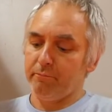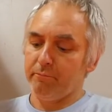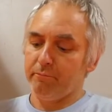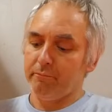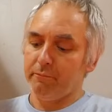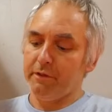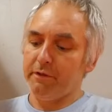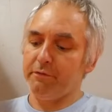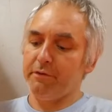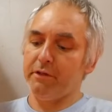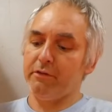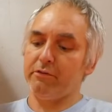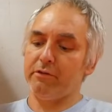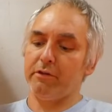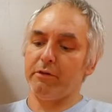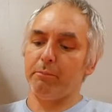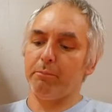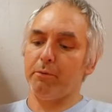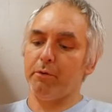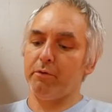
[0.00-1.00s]
leave these in
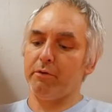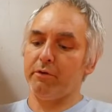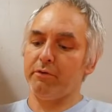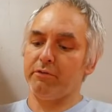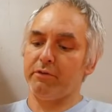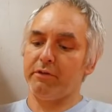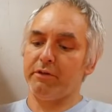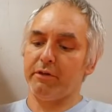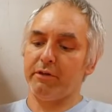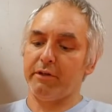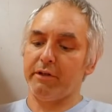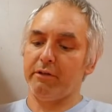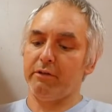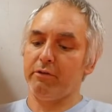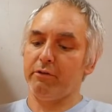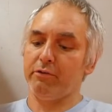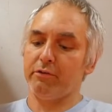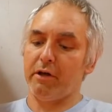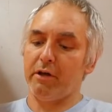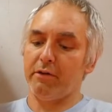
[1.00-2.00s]
the brooders until they
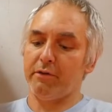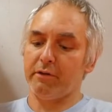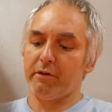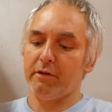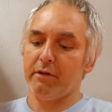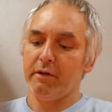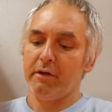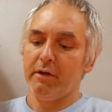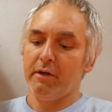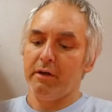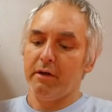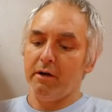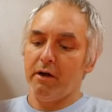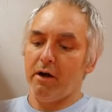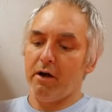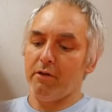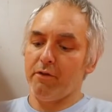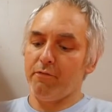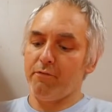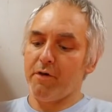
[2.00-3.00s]
lose all the
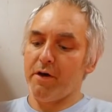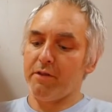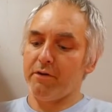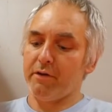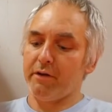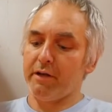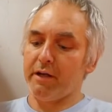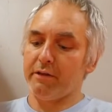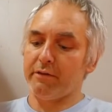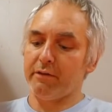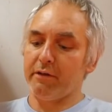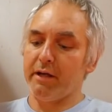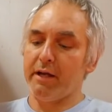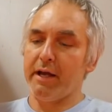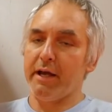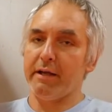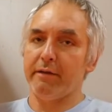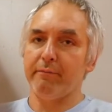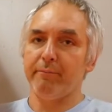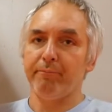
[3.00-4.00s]
feathering on their
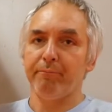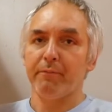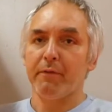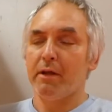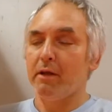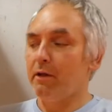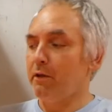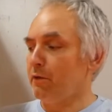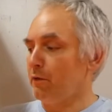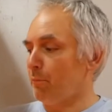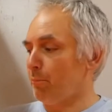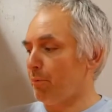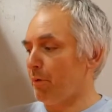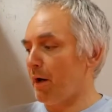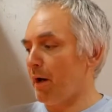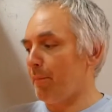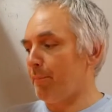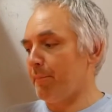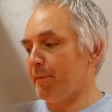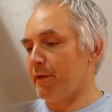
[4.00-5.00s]
head. The
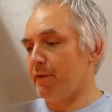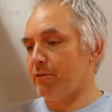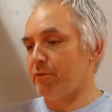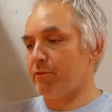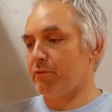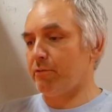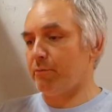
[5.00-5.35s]
problem is